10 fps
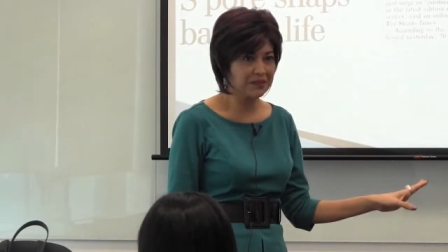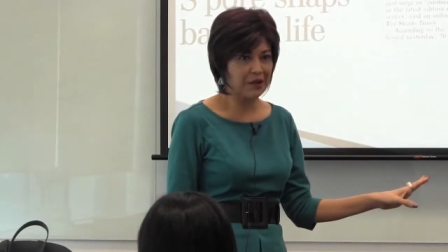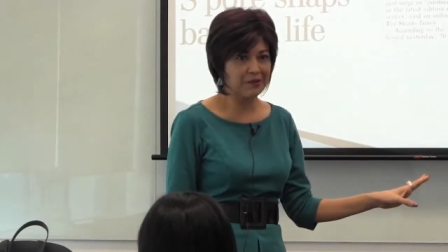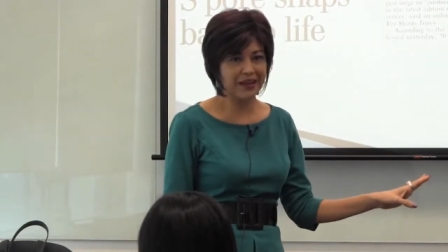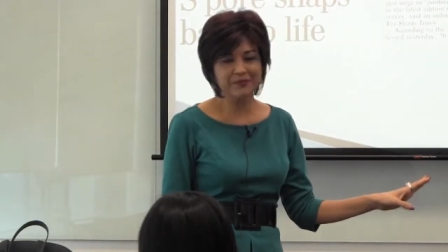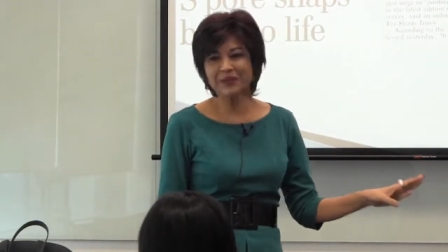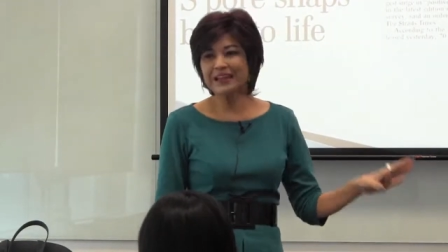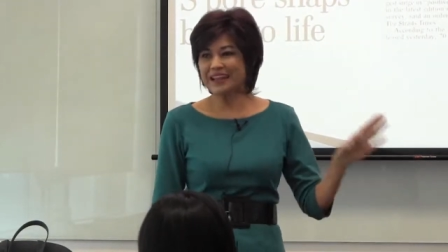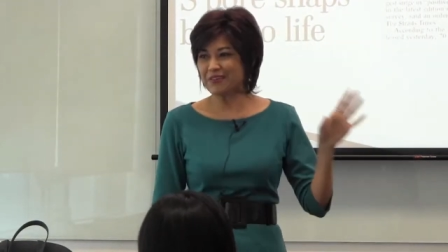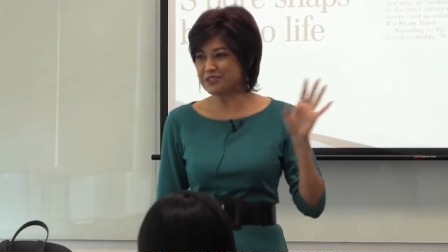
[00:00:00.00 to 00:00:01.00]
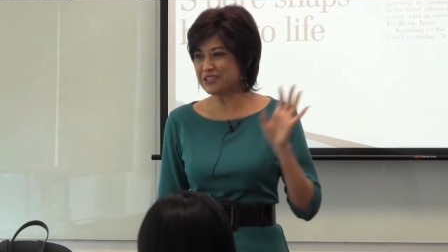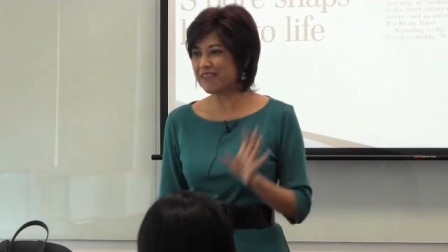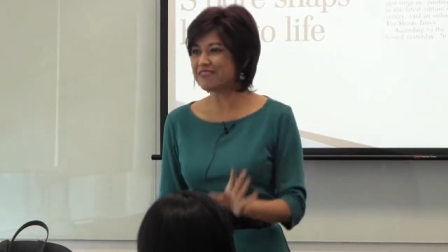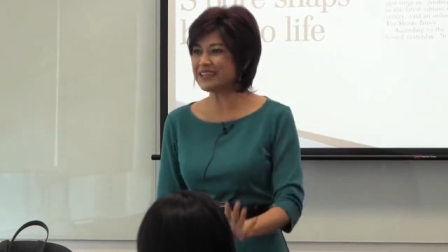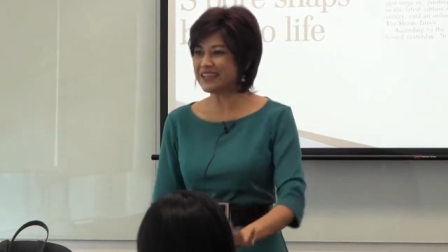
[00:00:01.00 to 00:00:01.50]
Okay? Now,
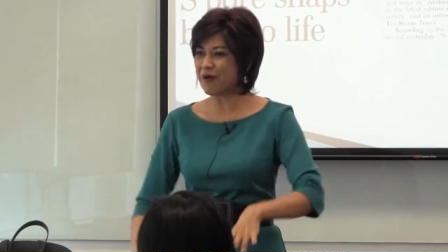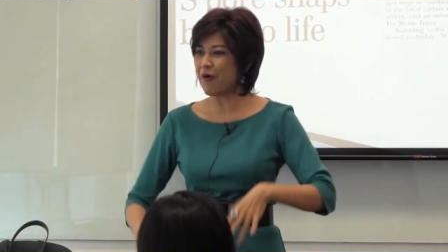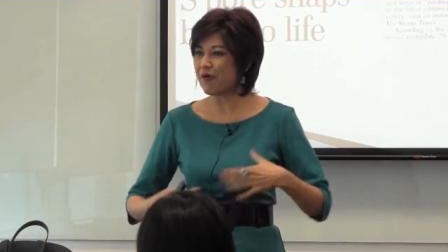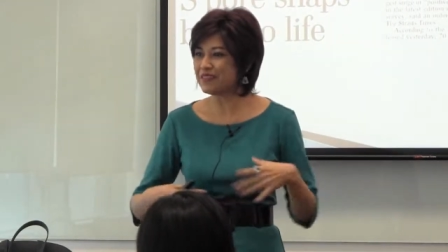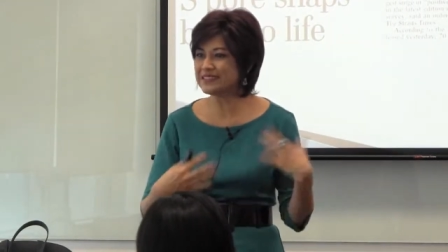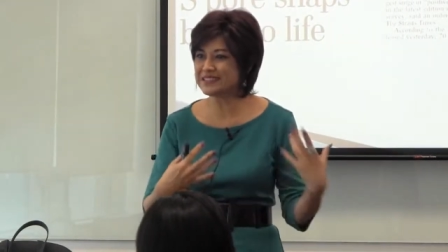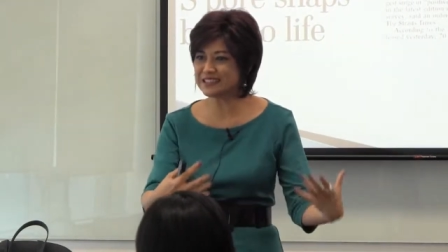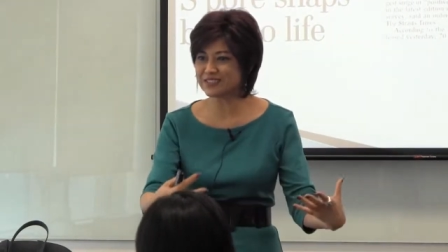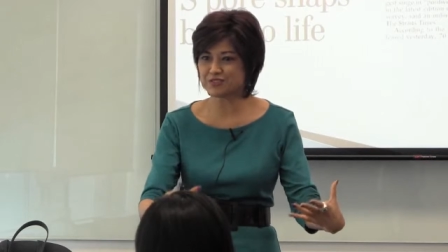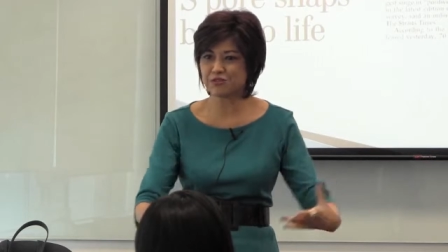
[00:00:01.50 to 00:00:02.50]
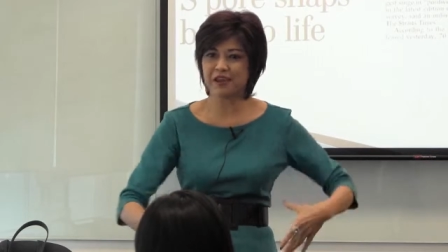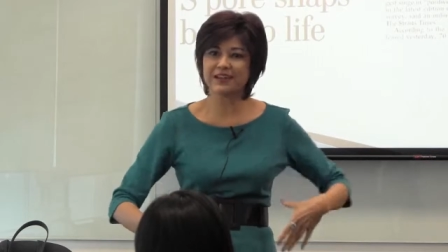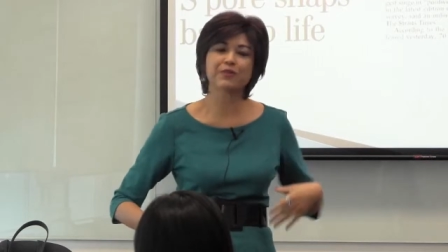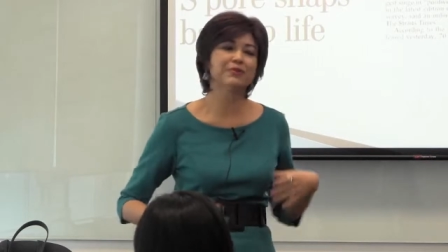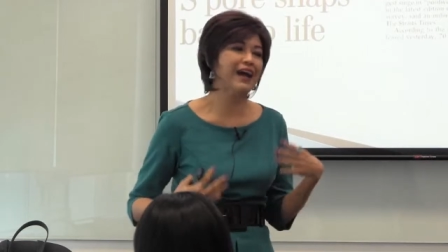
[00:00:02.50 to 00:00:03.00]
generally, in all these years of
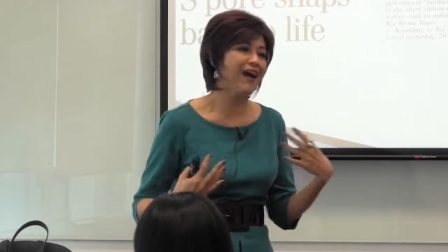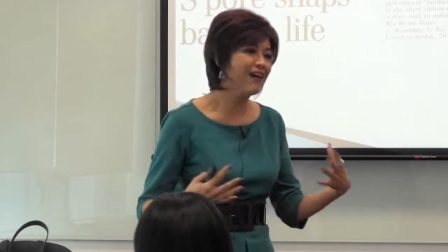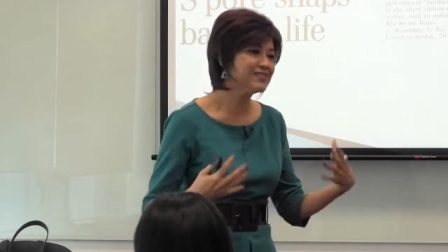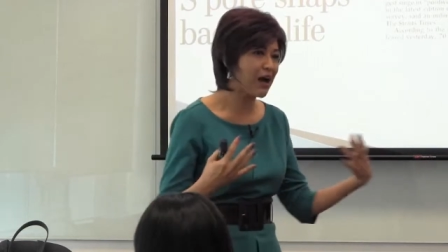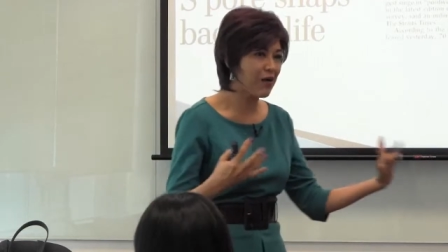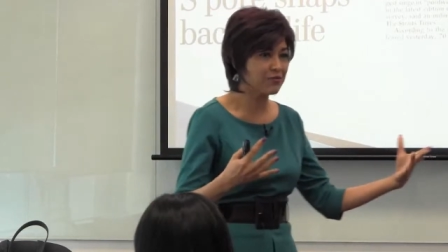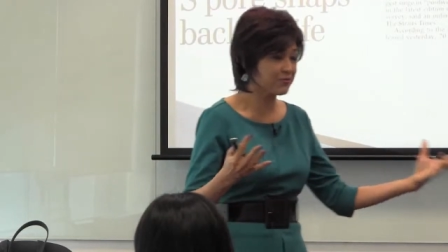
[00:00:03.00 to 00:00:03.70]
training, we ask our,